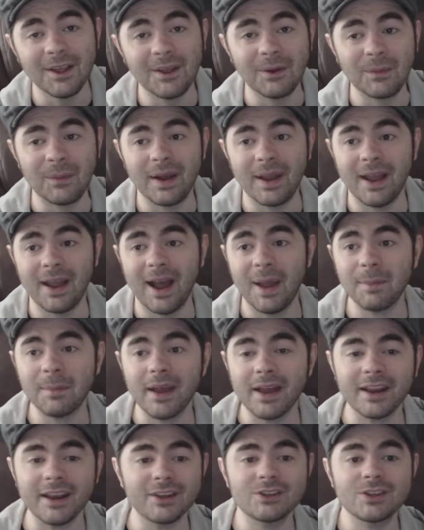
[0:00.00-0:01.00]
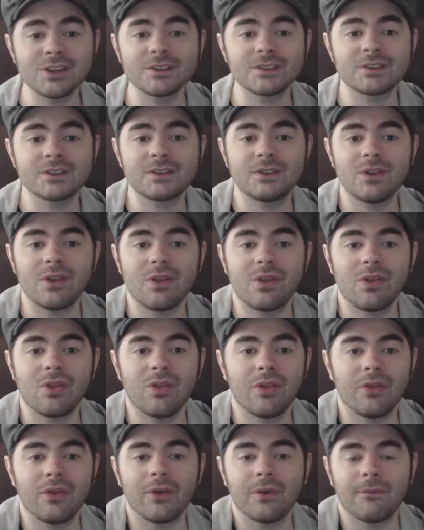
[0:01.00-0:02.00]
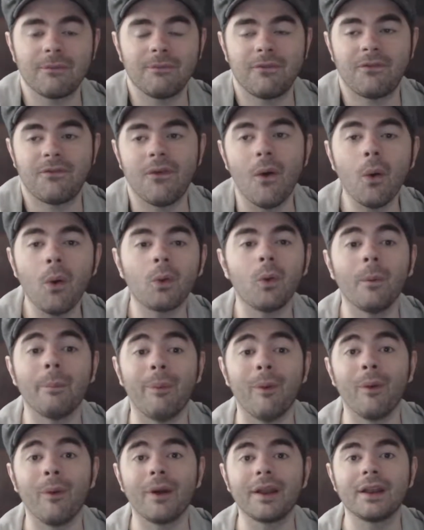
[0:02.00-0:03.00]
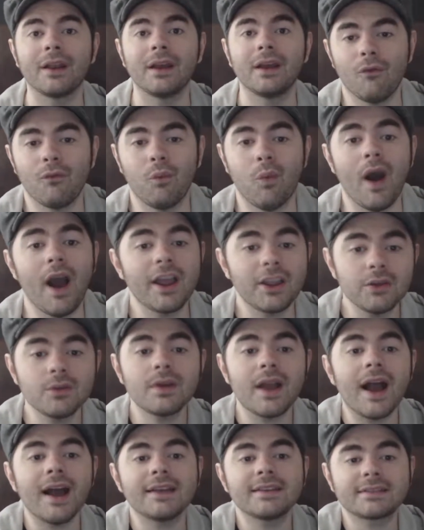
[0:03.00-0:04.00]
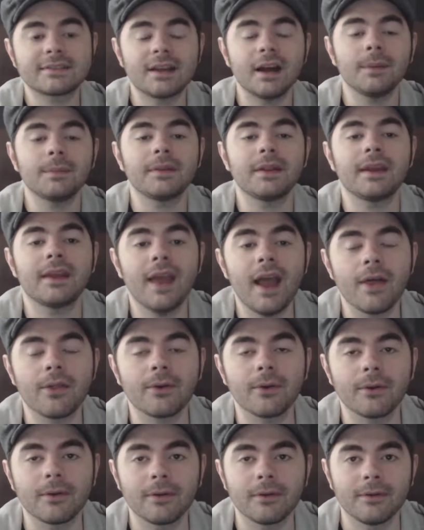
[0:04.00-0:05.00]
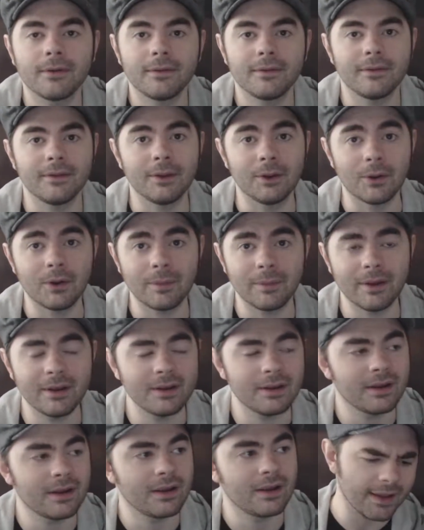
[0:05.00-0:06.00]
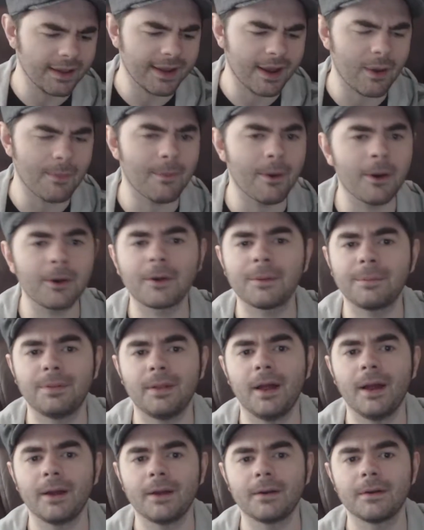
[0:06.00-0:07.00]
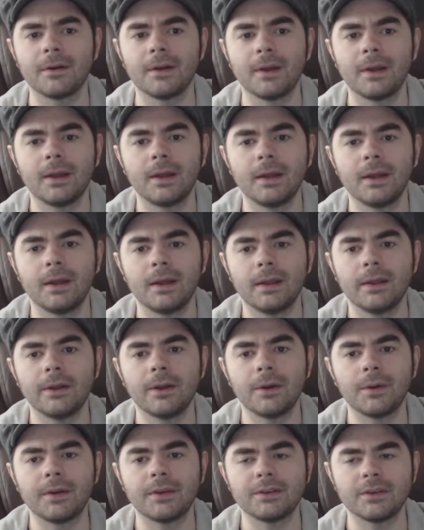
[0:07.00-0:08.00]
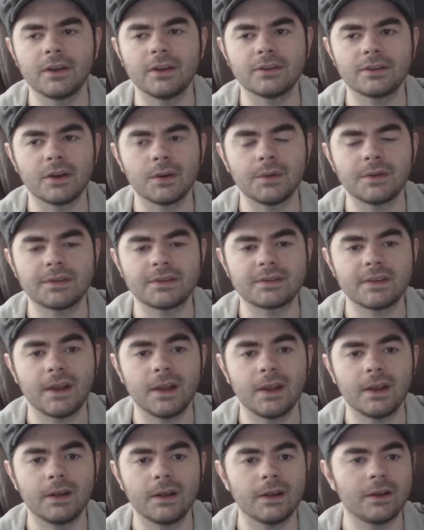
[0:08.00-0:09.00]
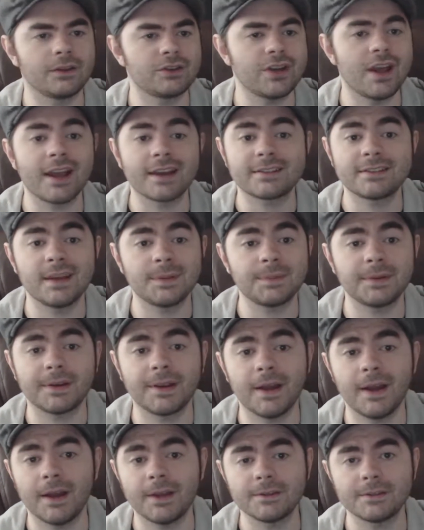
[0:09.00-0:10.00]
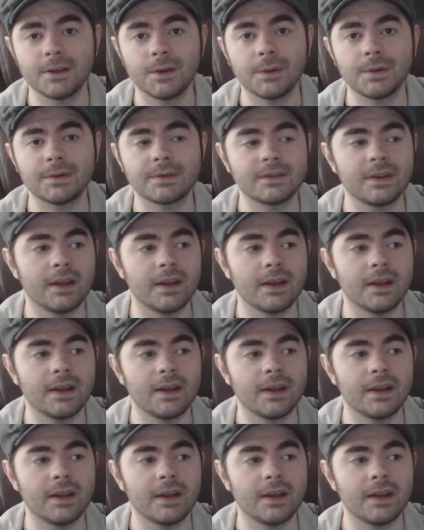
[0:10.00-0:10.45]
in a way. I'm kind of just the focal point of why you guys come together. You know what I mean? Kind of like how Markiplier, is always saying, and Jacksepticeye is always